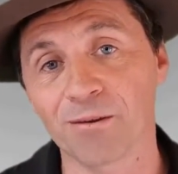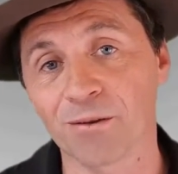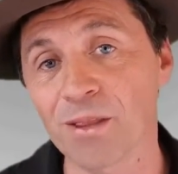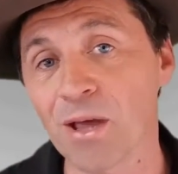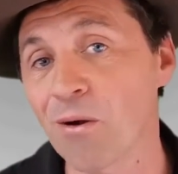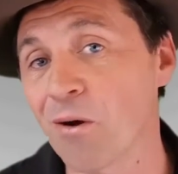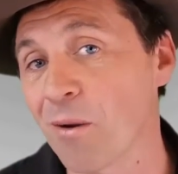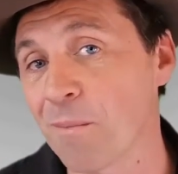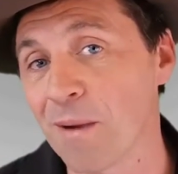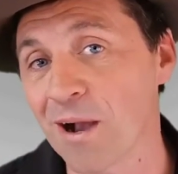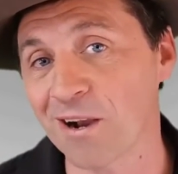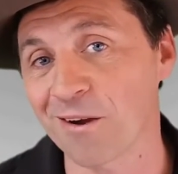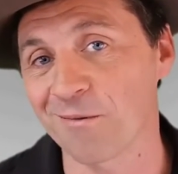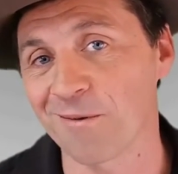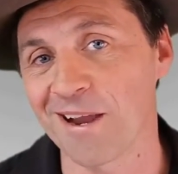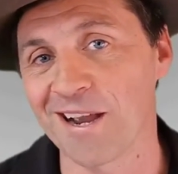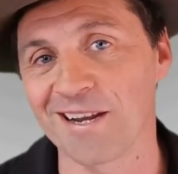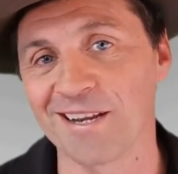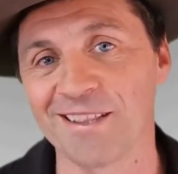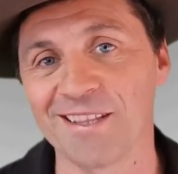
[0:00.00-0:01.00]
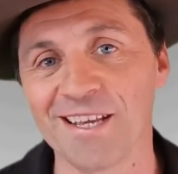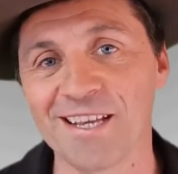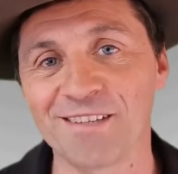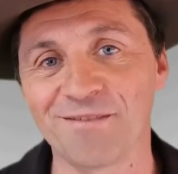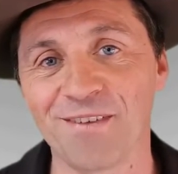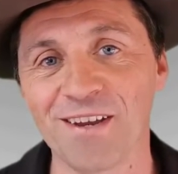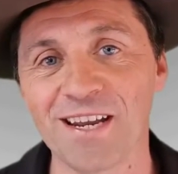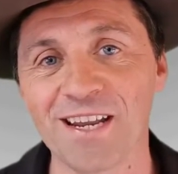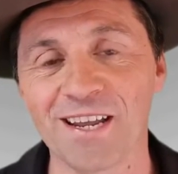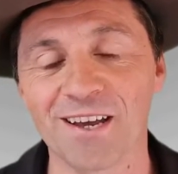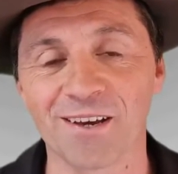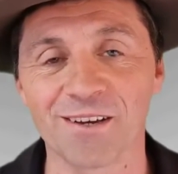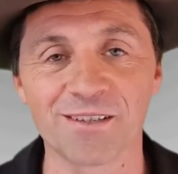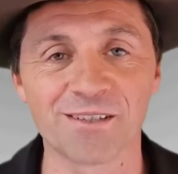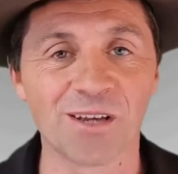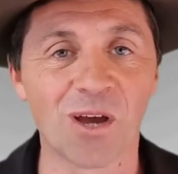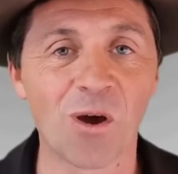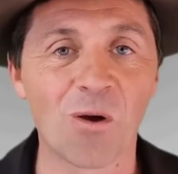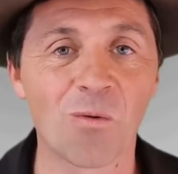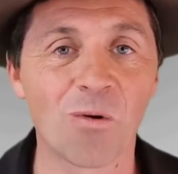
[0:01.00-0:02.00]
Although I muck around in these
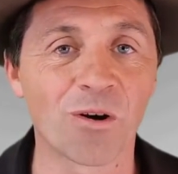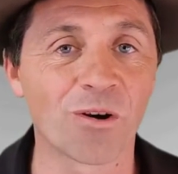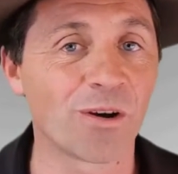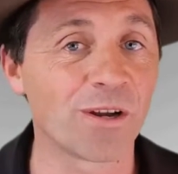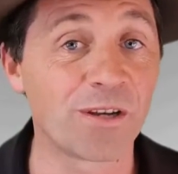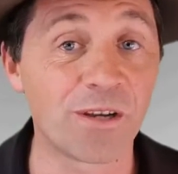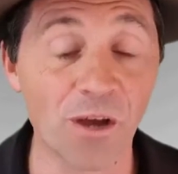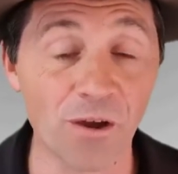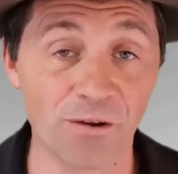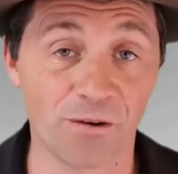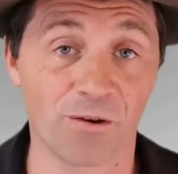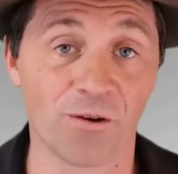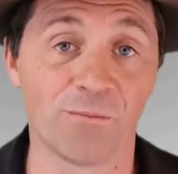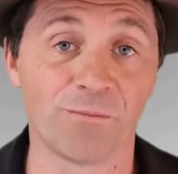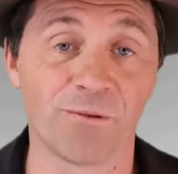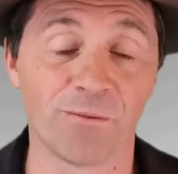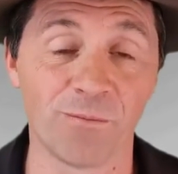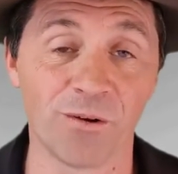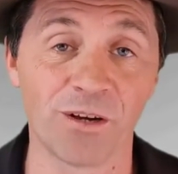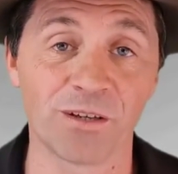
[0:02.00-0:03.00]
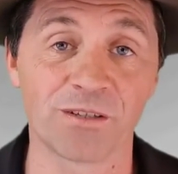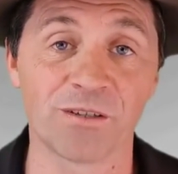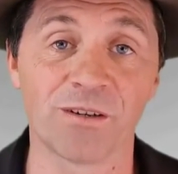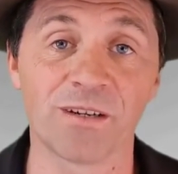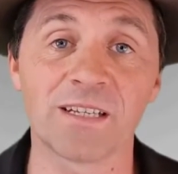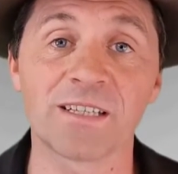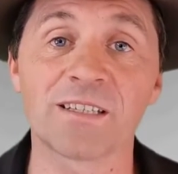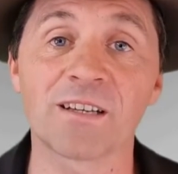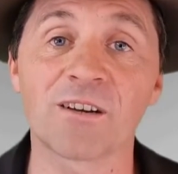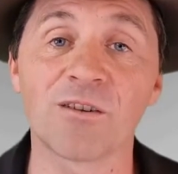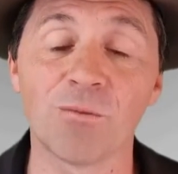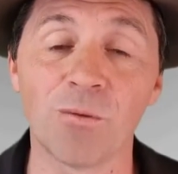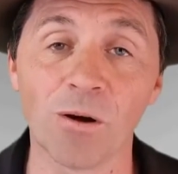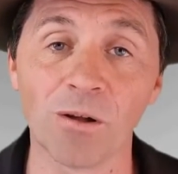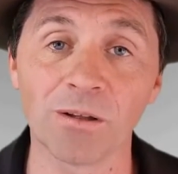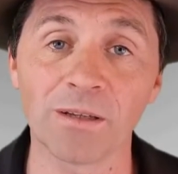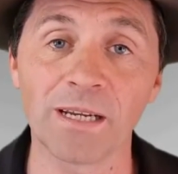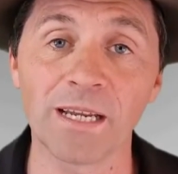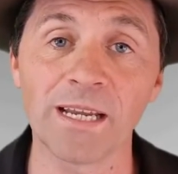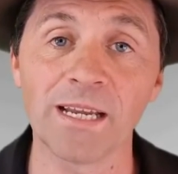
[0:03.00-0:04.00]
videos, what I don't compromise on is the
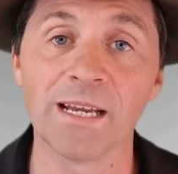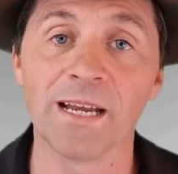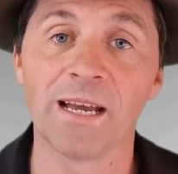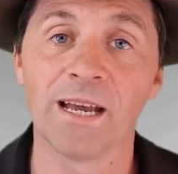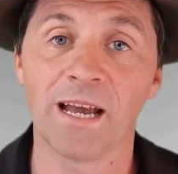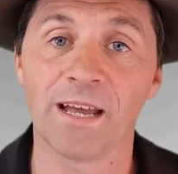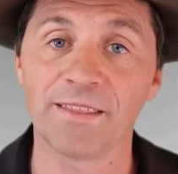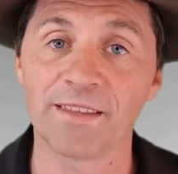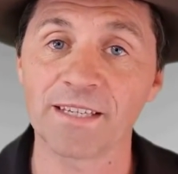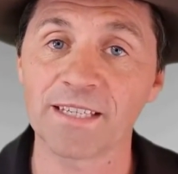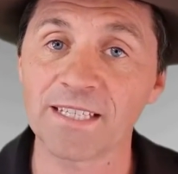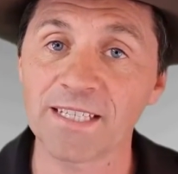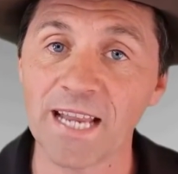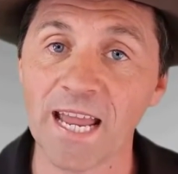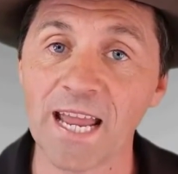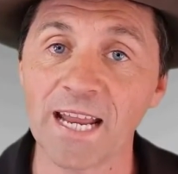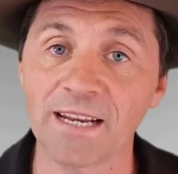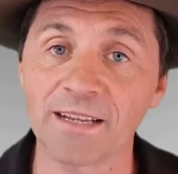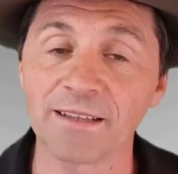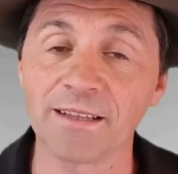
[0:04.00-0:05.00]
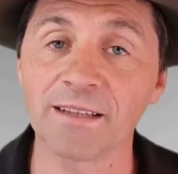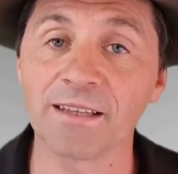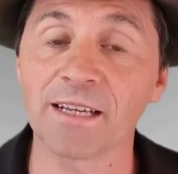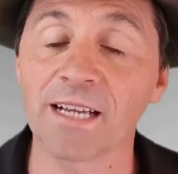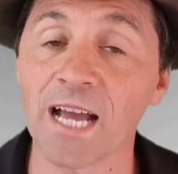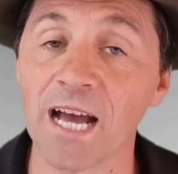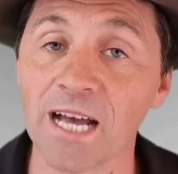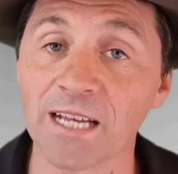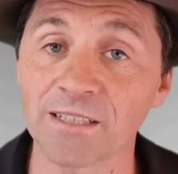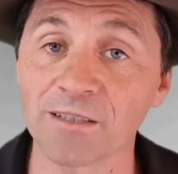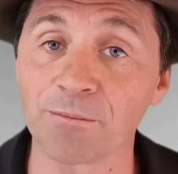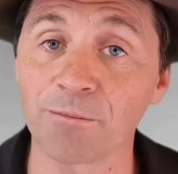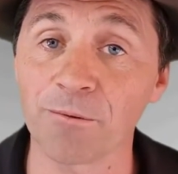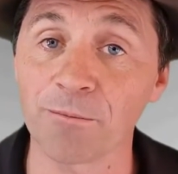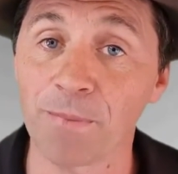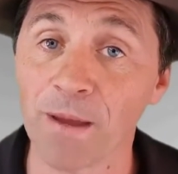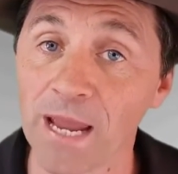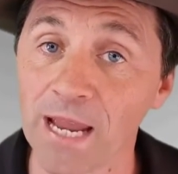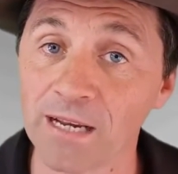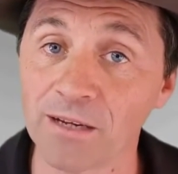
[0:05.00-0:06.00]
quality and the standard that the cars are
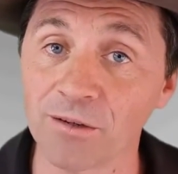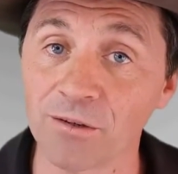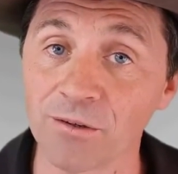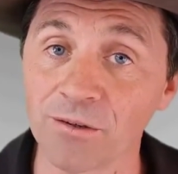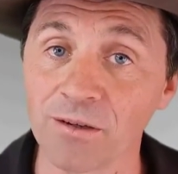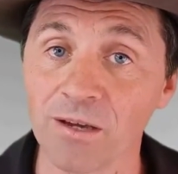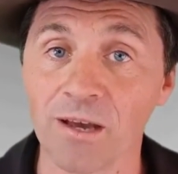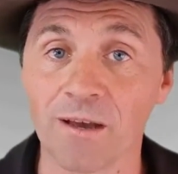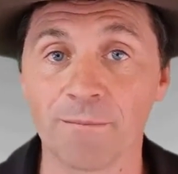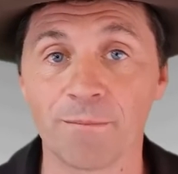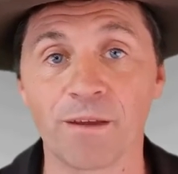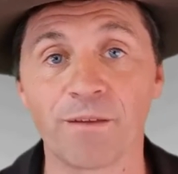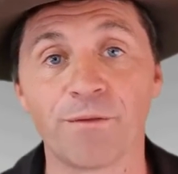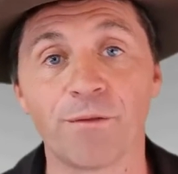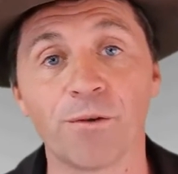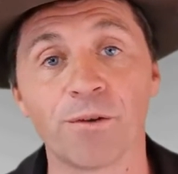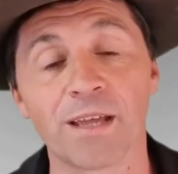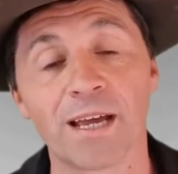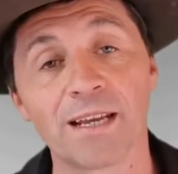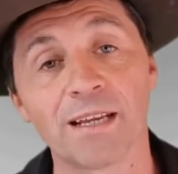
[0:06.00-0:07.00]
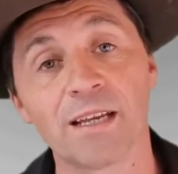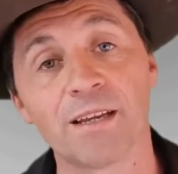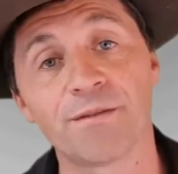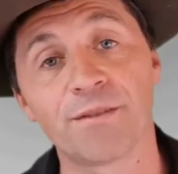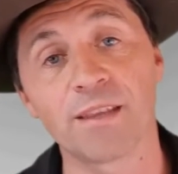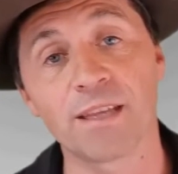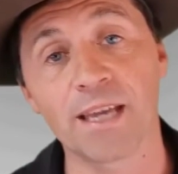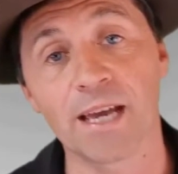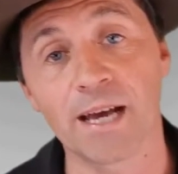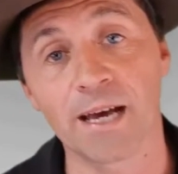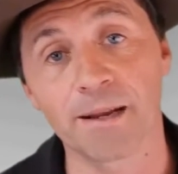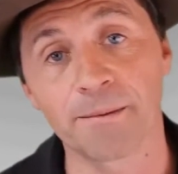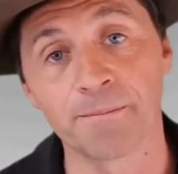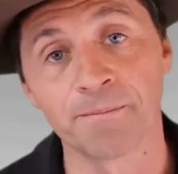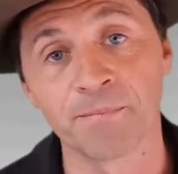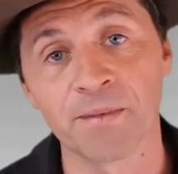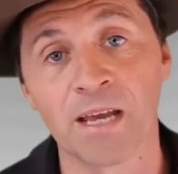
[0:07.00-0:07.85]
prepared to before they leave the yard.